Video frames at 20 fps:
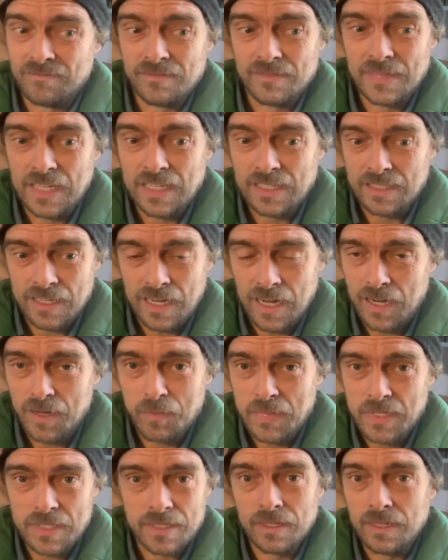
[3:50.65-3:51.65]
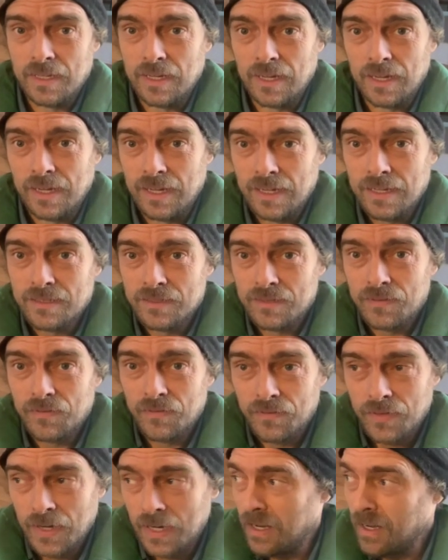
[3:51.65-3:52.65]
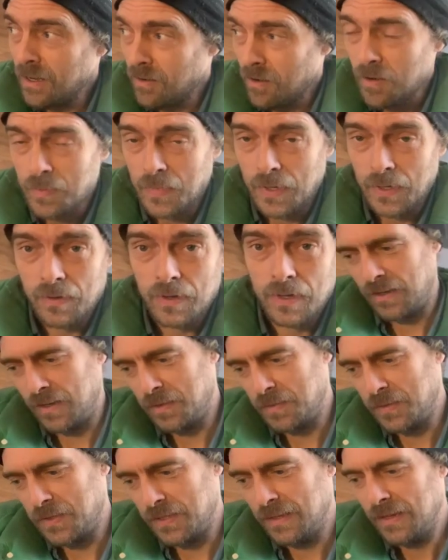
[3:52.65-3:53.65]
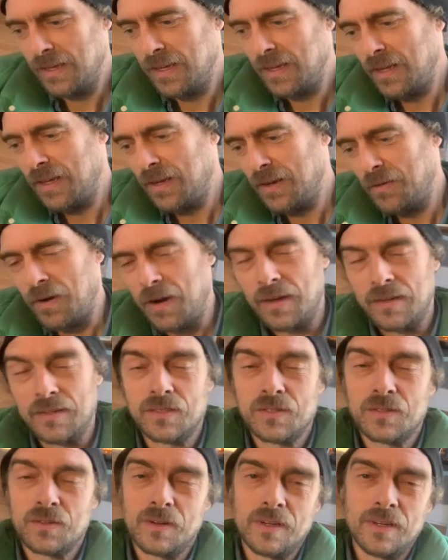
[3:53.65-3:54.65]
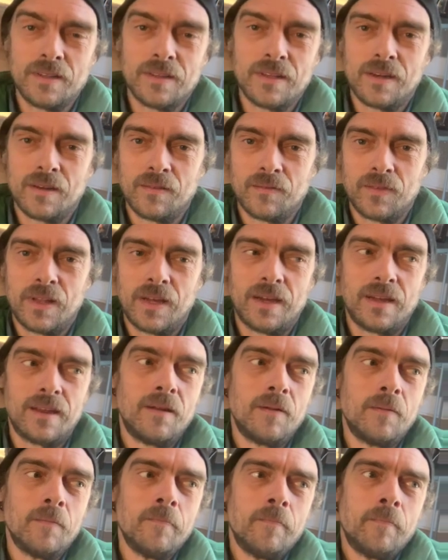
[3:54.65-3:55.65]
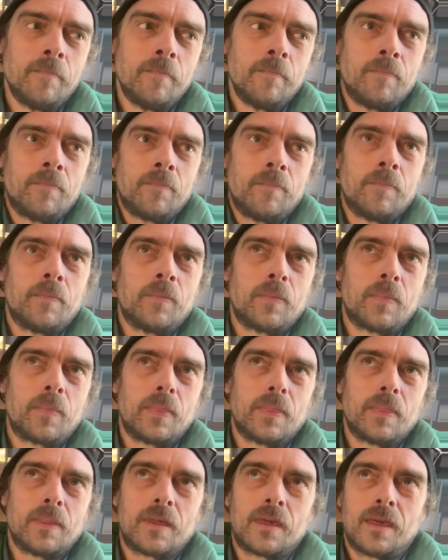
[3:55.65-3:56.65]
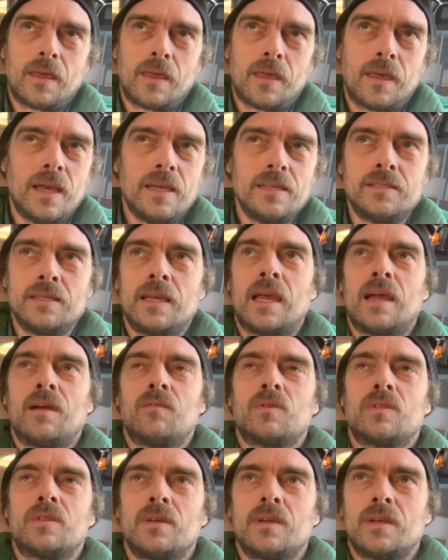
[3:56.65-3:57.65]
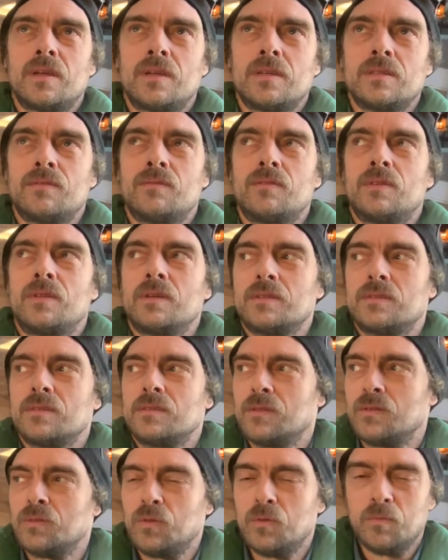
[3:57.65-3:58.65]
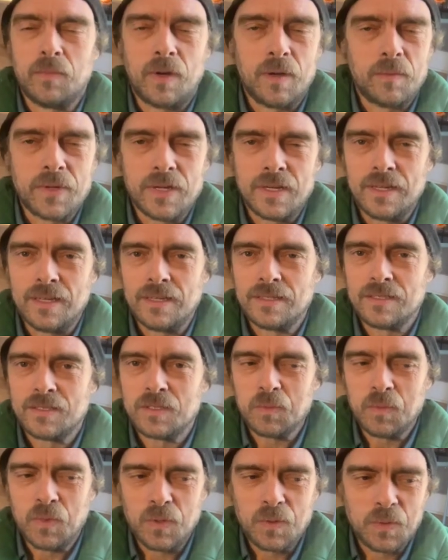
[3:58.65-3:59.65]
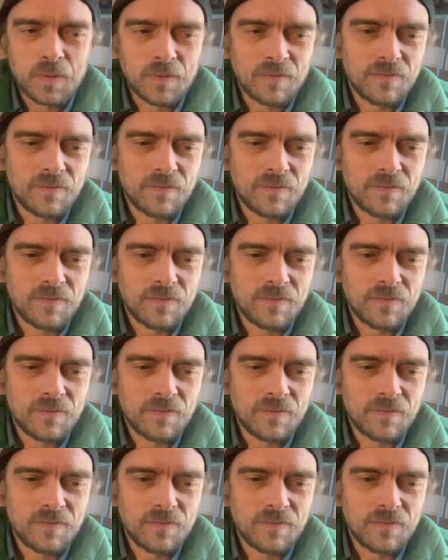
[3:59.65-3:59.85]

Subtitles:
It's not misleading, it's fucking chromo. Curves, riding street, landing flat, casing everything because everything's still too bumpy to get smooth and